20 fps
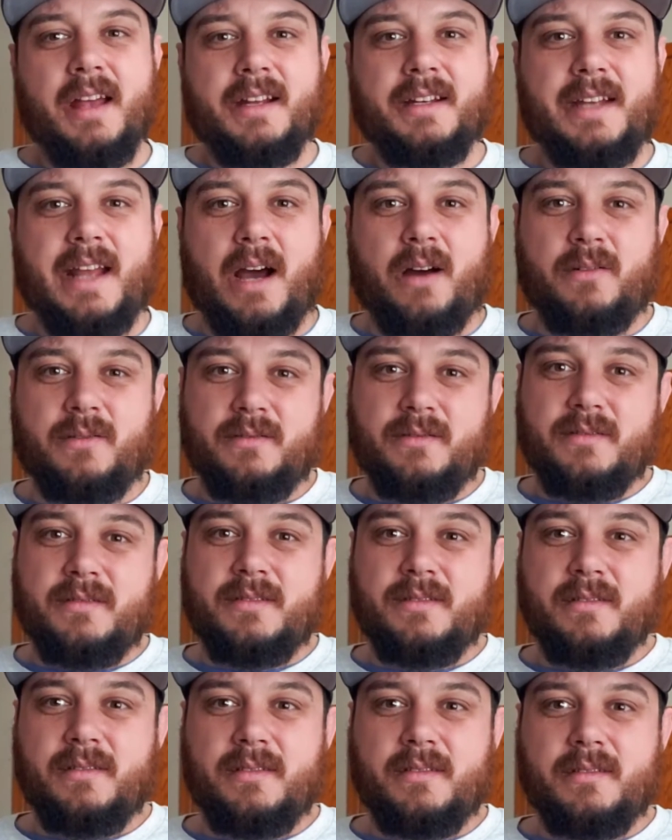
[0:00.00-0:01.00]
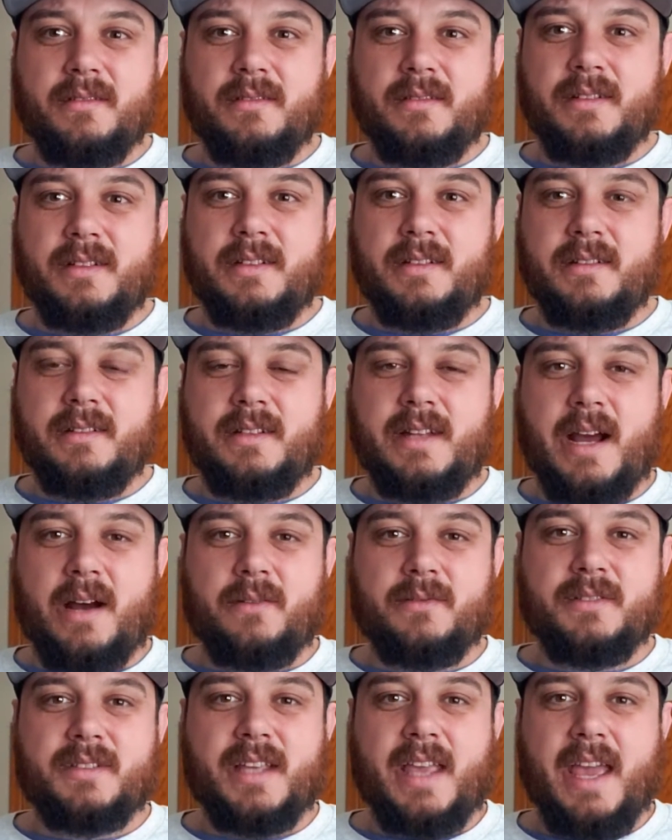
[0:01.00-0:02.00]

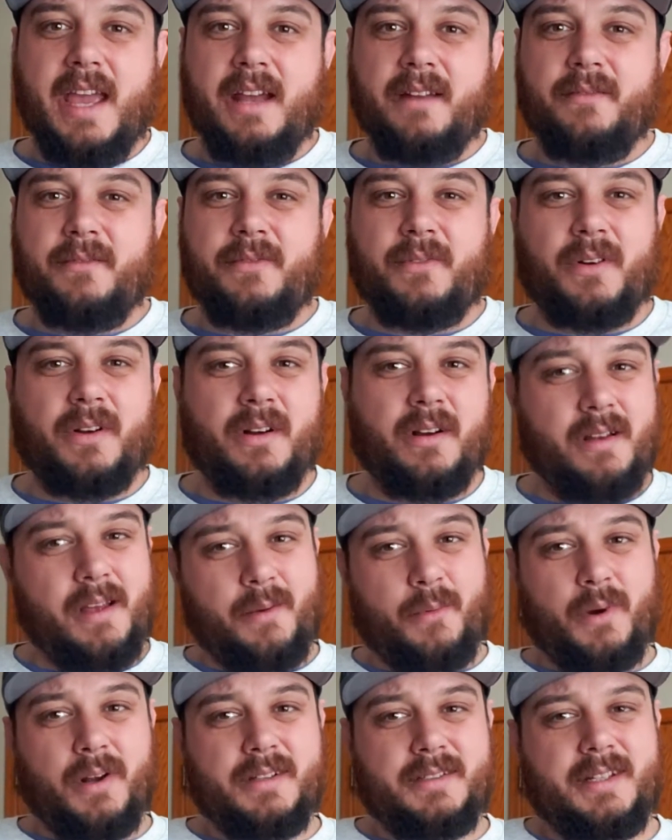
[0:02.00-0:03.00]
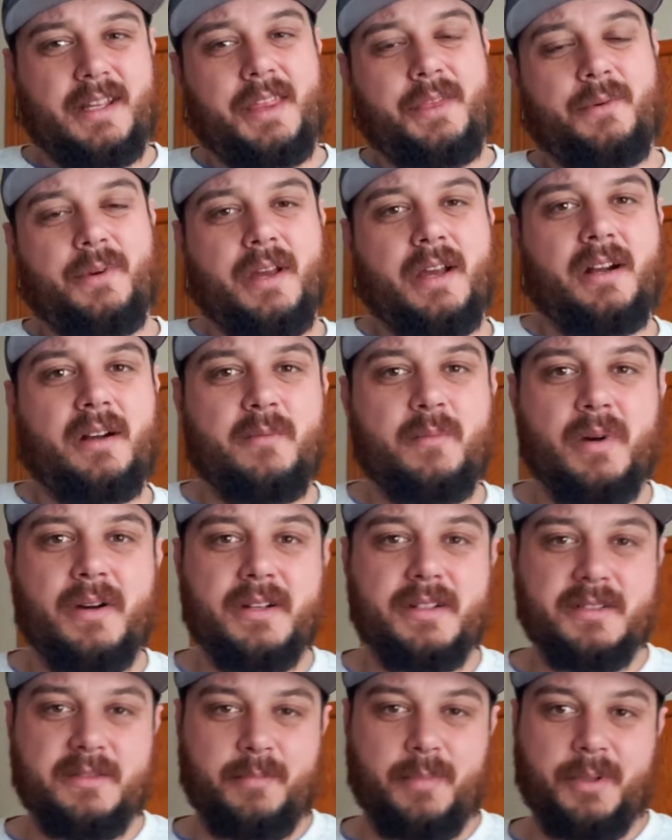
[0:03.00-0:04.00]
down scan for, I want to say
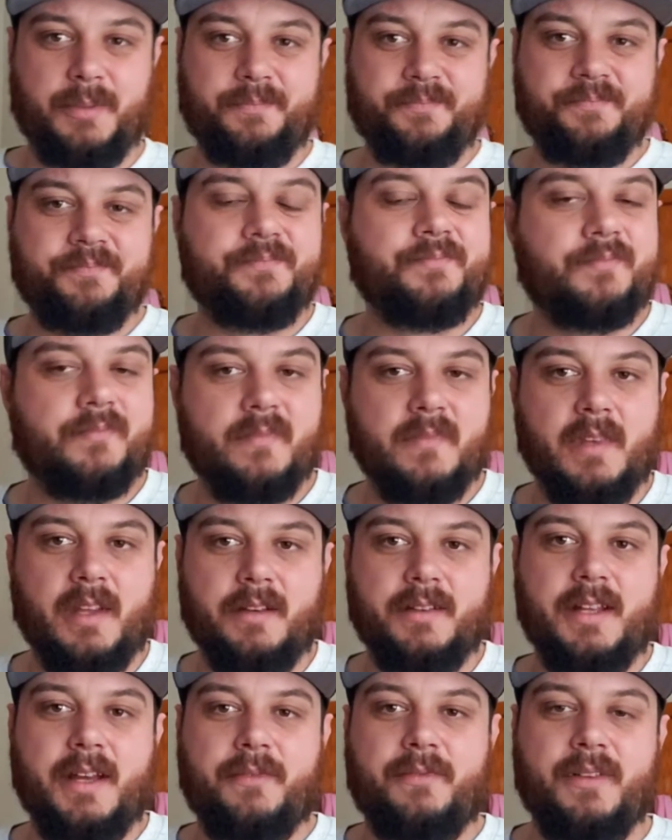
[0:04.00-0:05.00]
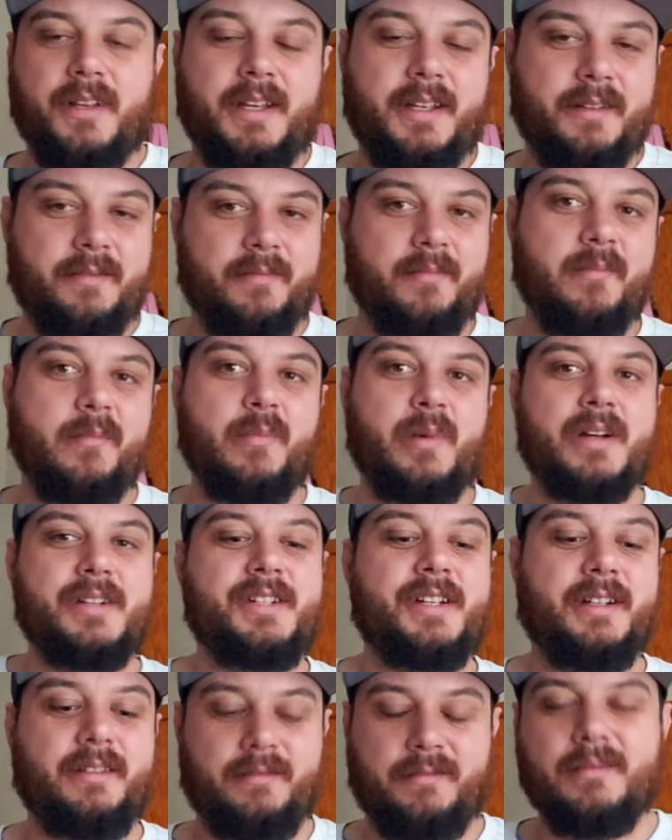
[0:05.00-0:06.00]
$300, but definitely
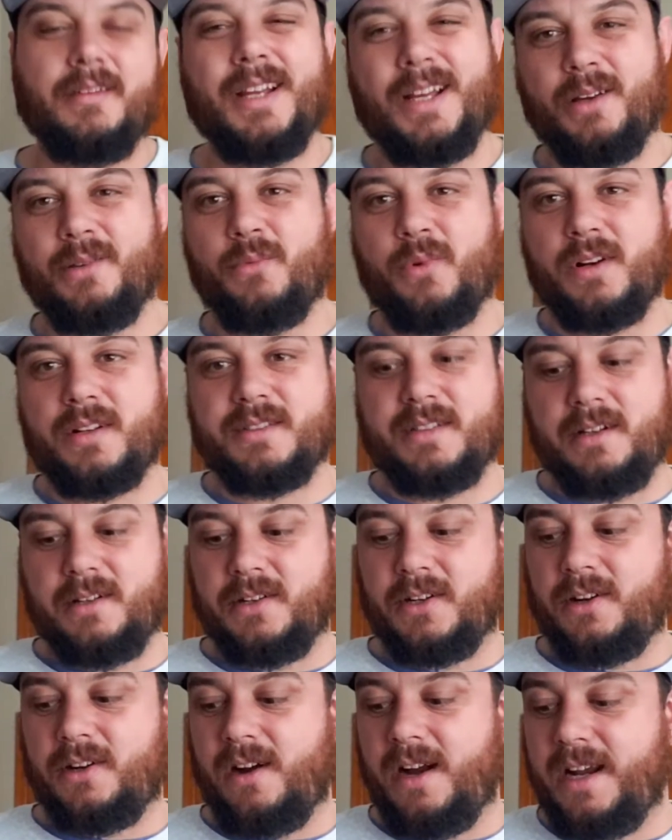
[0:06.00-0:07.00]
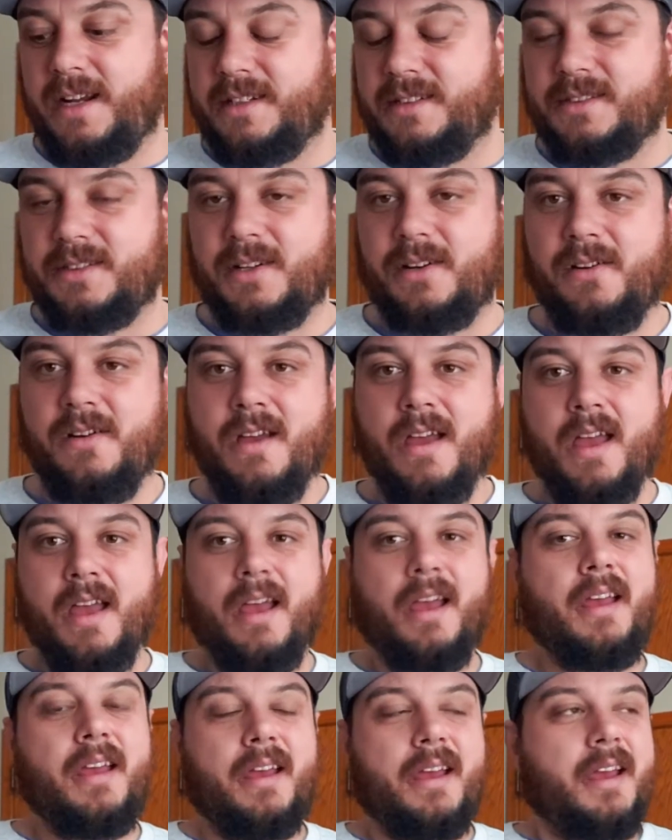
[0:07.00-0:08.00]
budget, it works out great. So,
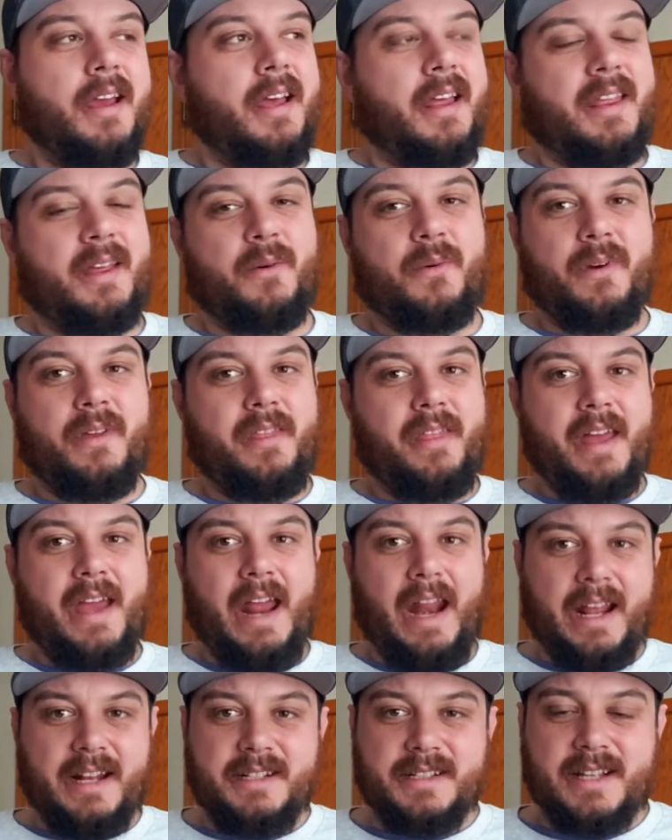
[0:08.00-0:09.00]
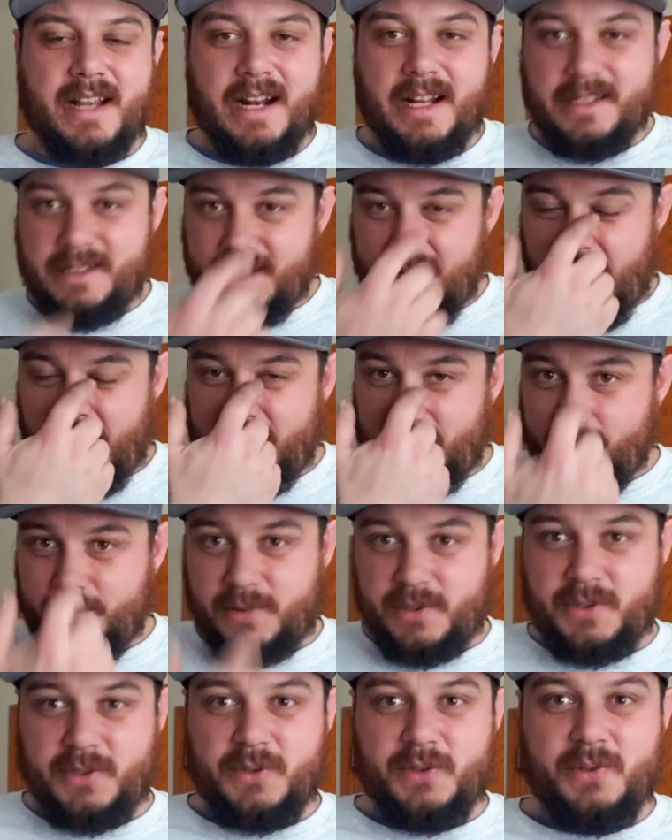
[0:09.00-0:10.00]
and with that, I just got it tied up
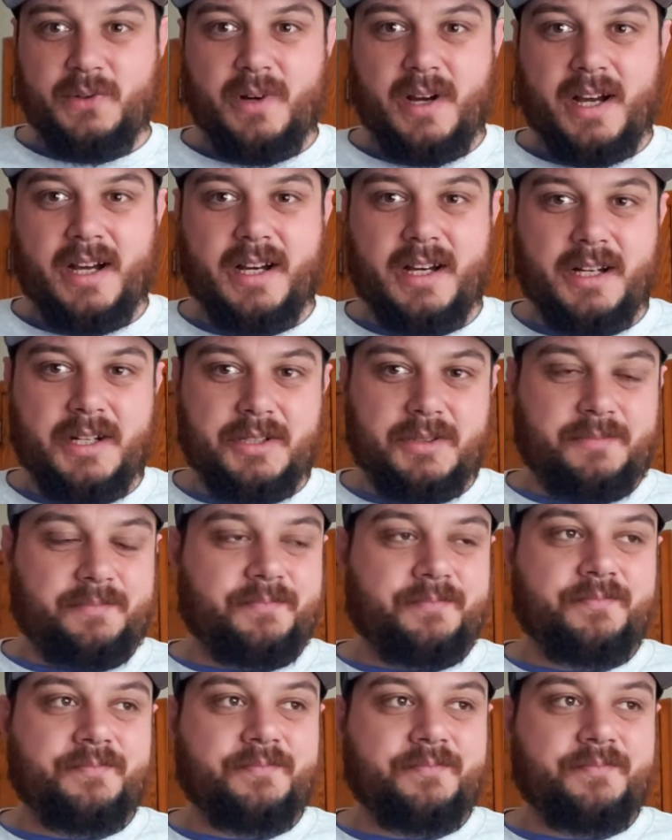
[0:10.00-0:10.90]
to